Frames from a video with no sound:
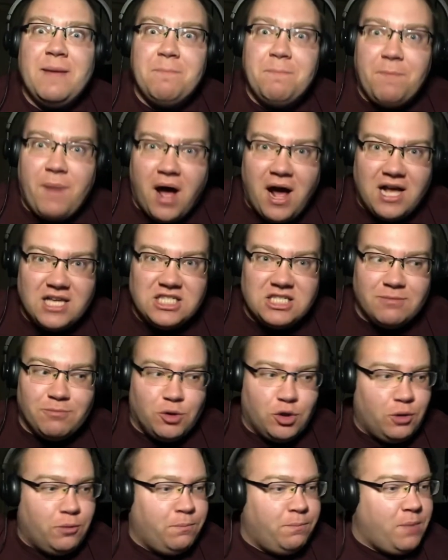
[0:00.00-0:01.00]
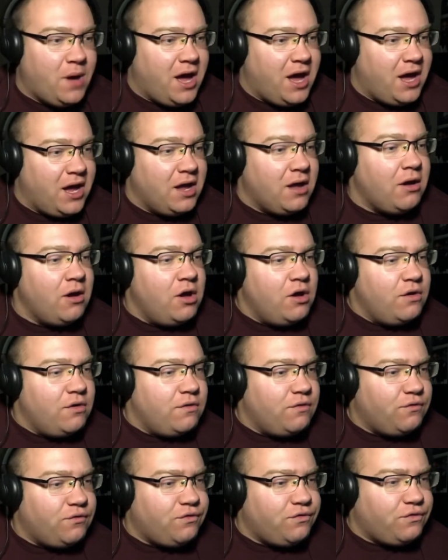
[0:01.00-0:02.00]
Impossible by
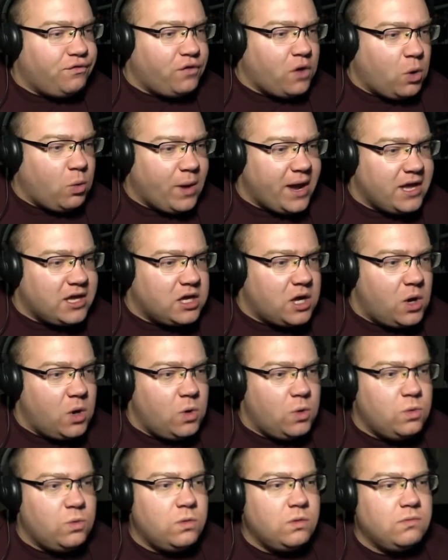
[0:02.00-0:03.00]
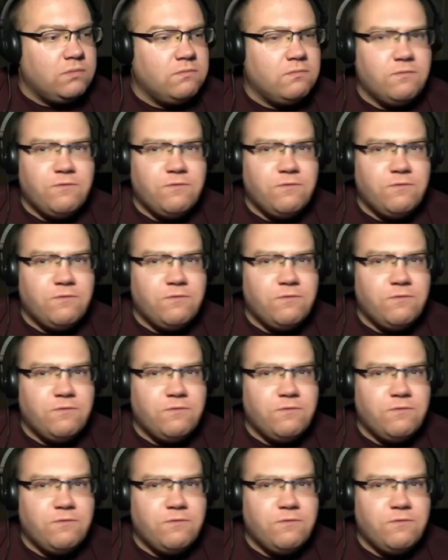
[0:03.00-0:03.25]
Foeco.